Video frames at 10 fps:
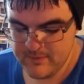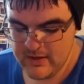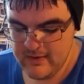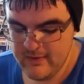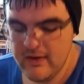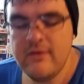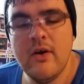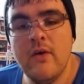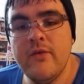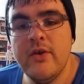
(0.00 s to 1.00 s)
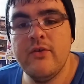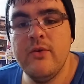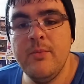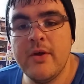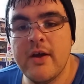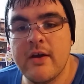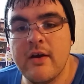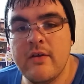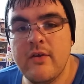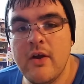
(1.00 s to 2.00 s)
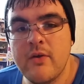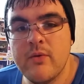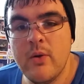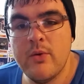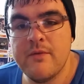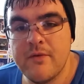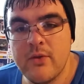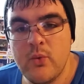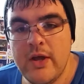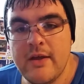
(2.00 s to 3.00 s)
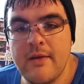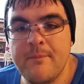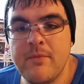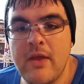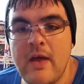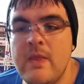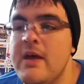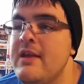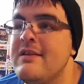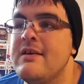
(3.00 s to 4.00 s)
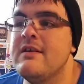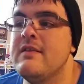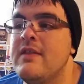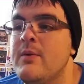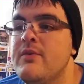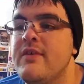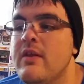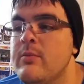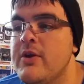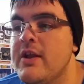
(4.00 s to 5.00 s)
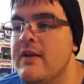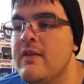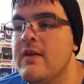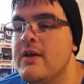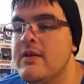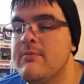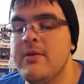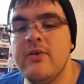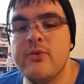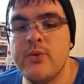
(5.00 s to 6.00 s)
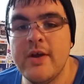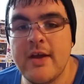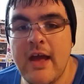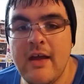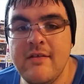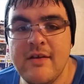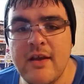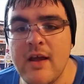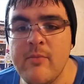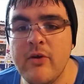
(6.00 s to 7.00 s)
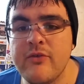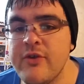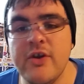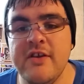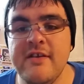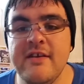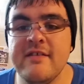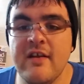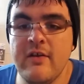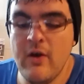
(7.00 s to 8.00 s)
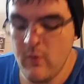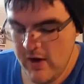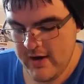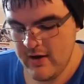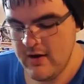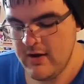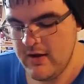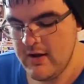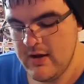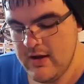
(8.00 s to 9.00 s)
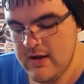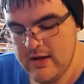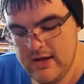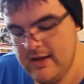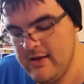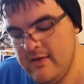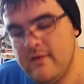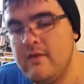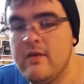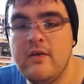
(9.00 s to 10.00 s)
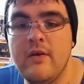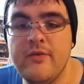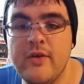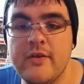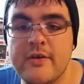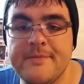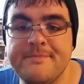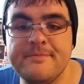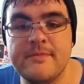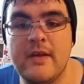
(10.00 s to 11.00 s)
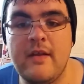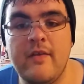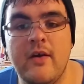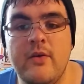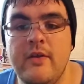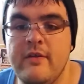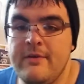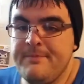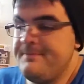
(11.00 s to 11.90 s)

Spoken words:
And then Dolph hit a super kick to Erik Rowan for the win. And then they were celebrating in the middle of the ring. And Dean Ambrose, dirty deeds out of nowhere. And to Dolph Ziggler. And that's how it ended.